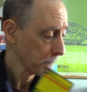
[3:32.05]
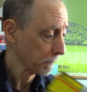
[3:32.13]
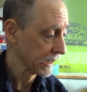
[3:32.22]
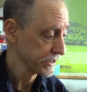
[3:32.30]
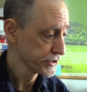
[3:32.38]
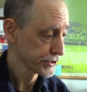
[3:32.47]

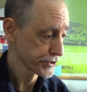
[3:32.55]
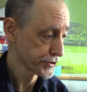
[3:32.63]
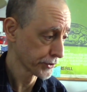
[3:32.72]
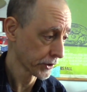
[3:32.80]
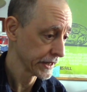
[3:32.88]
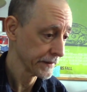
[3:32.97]
by just
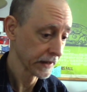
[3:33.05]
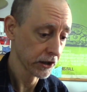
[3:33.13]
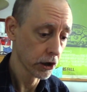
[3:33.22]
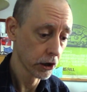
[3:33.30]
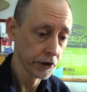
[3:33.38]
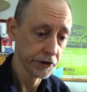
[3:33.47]
drawing the
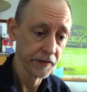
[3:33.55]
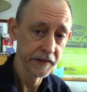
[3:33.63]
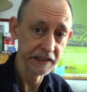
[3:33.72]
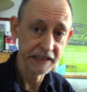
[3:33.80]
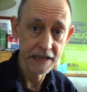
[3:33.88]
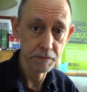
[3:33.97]
card and
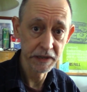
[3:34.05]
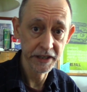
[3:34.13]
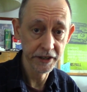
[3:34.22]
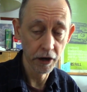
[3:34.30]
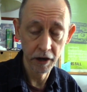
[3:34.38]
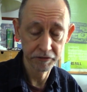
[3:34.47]
then keeping
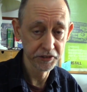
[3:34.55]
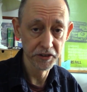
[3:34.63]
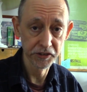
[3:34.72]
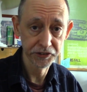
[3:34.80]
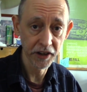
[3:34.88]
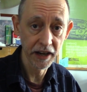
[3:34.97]
it off to
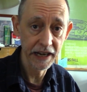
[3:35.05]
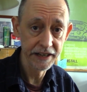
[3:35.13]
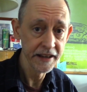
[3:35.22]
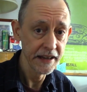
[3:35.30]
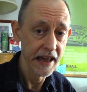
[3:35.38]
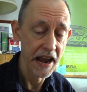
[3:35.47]
the side
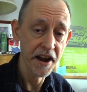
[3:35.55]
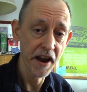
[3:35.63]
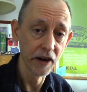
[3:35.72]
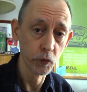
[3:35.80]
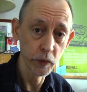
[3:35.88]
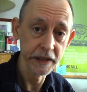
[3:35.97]
and
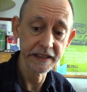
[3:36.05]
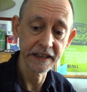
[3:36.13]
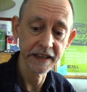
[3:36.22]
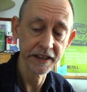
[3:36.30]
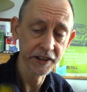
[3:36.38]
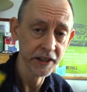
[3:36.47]
not
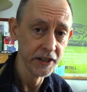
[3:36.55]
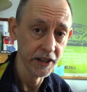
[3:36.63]
reading it